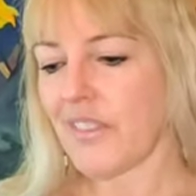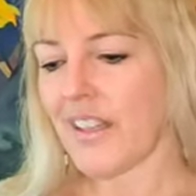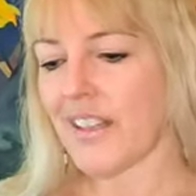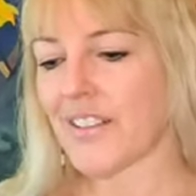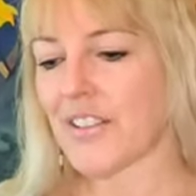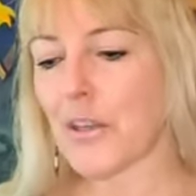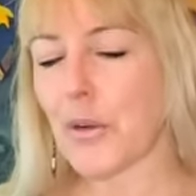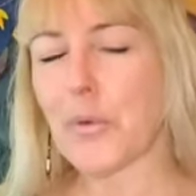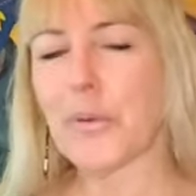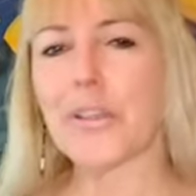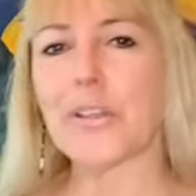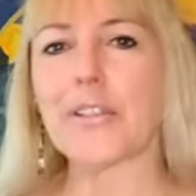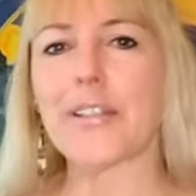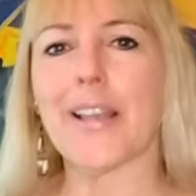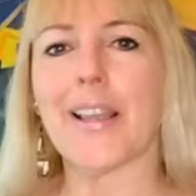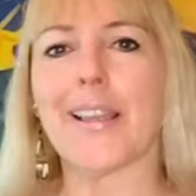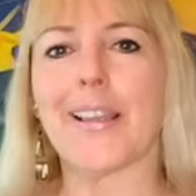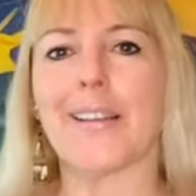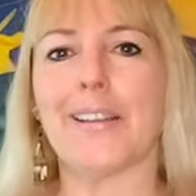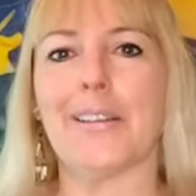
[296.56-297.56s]
So when you
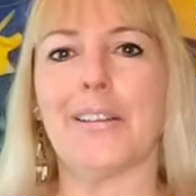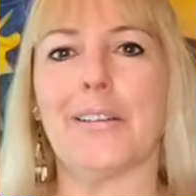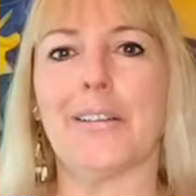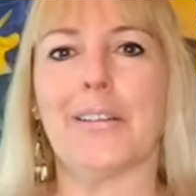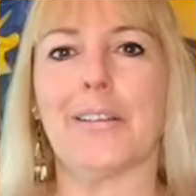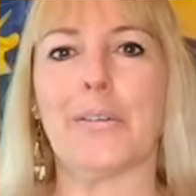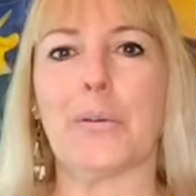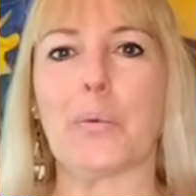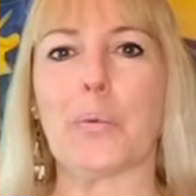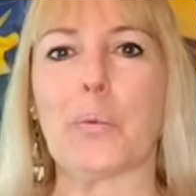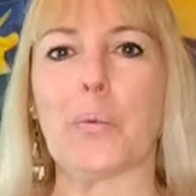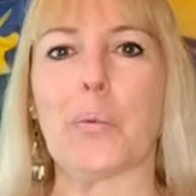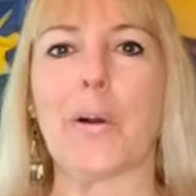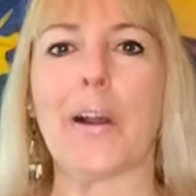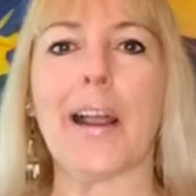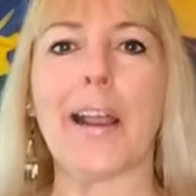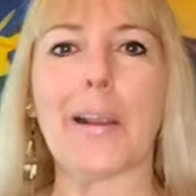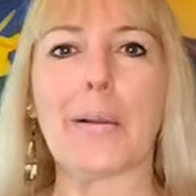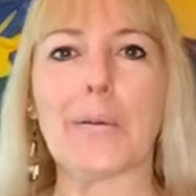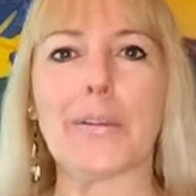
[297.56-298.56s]
say,
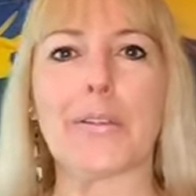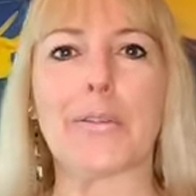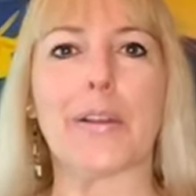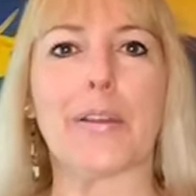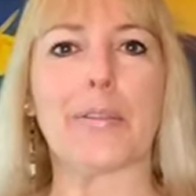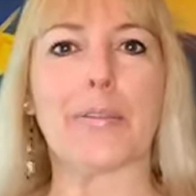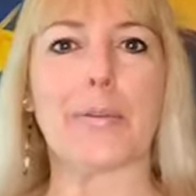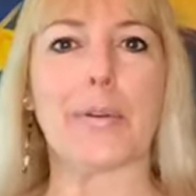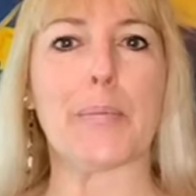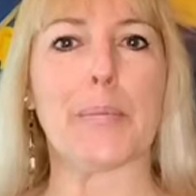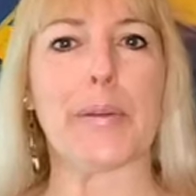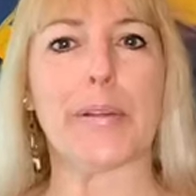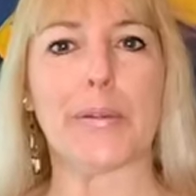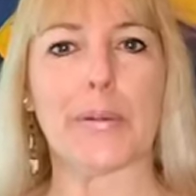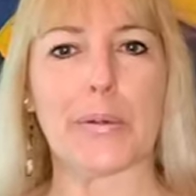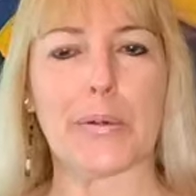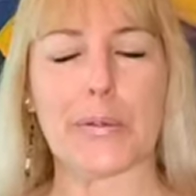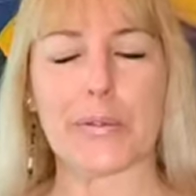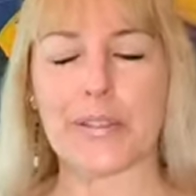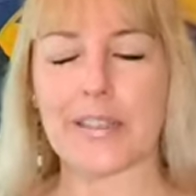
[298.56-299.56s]
why would you have three
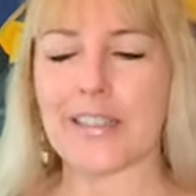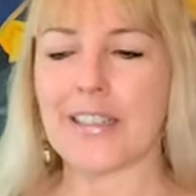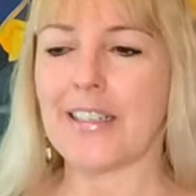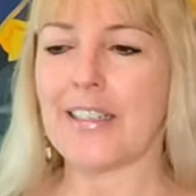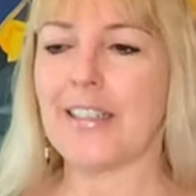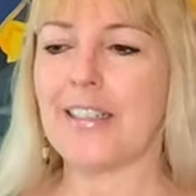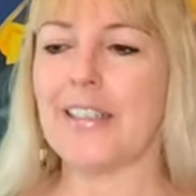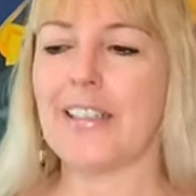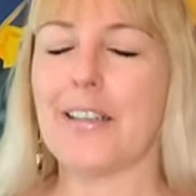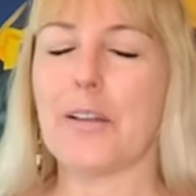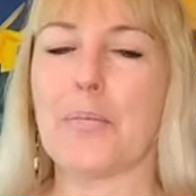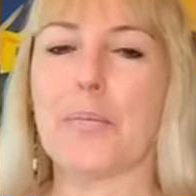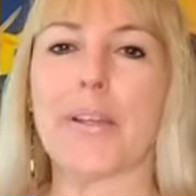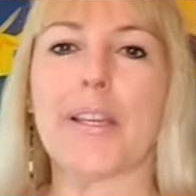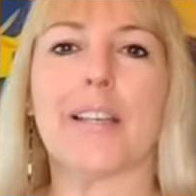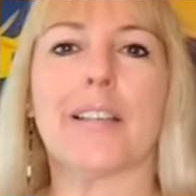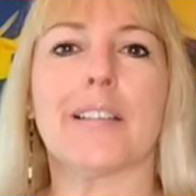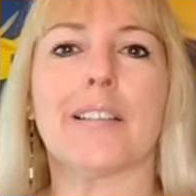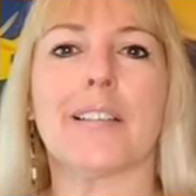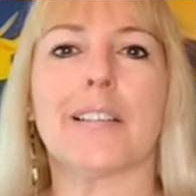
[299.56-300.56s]
pinholes?
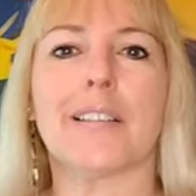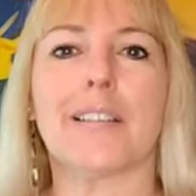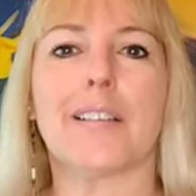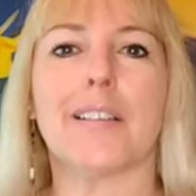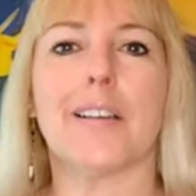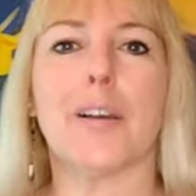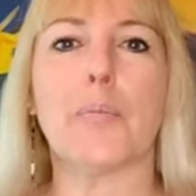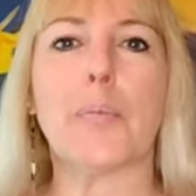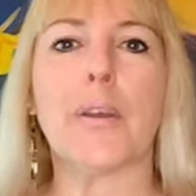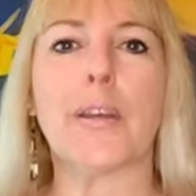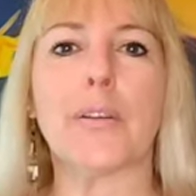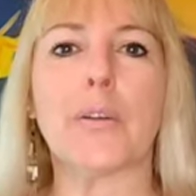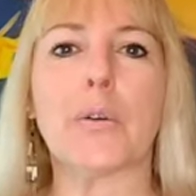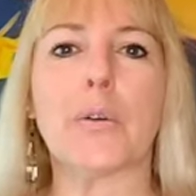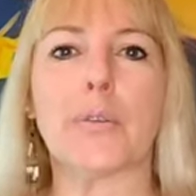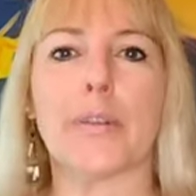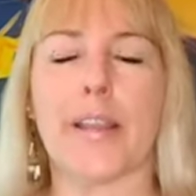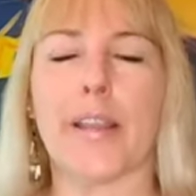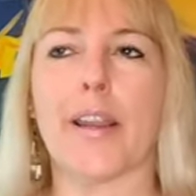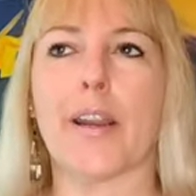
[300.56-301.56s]
Because a
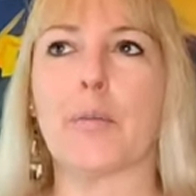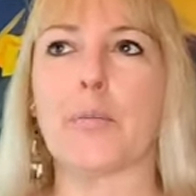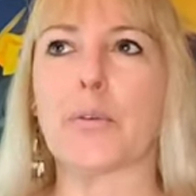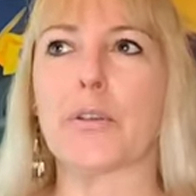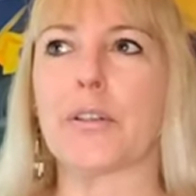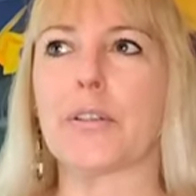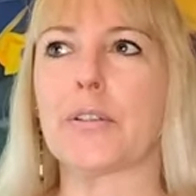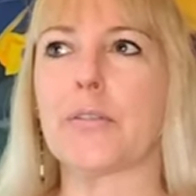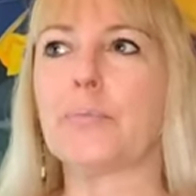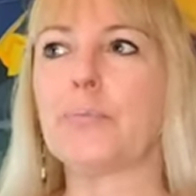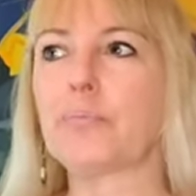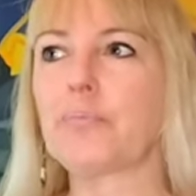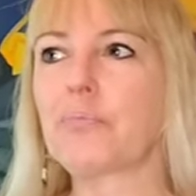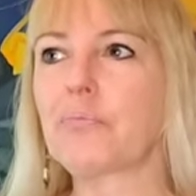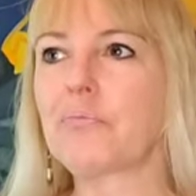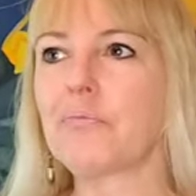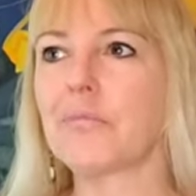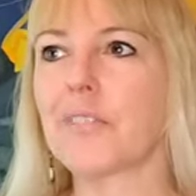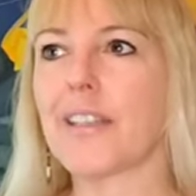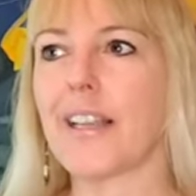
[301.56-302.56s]
pinhole camera,
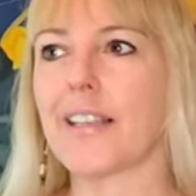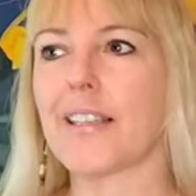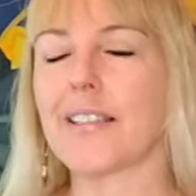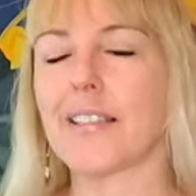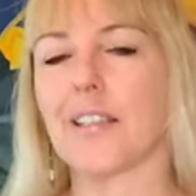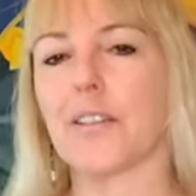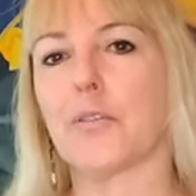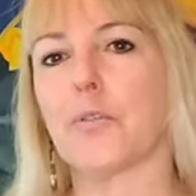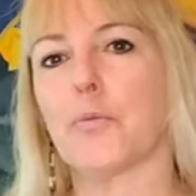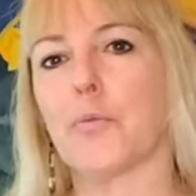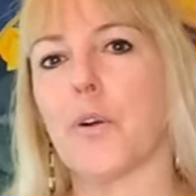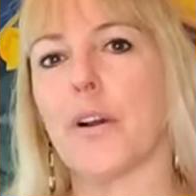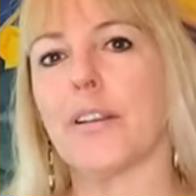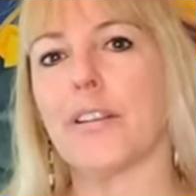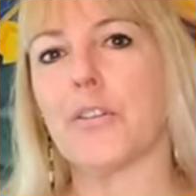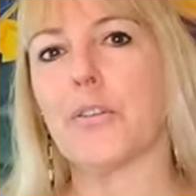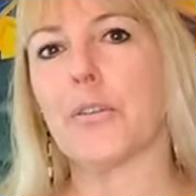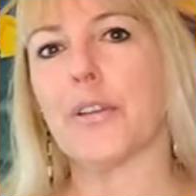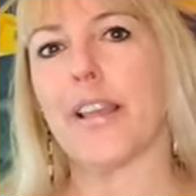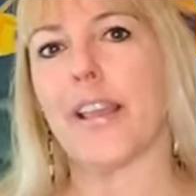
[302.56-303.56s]
like I said,
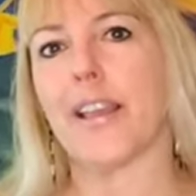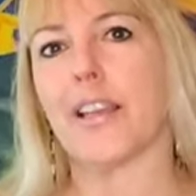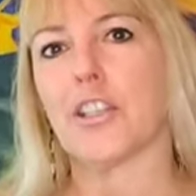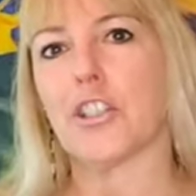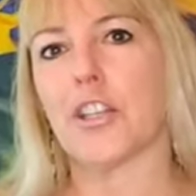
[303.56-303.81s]
one, you can't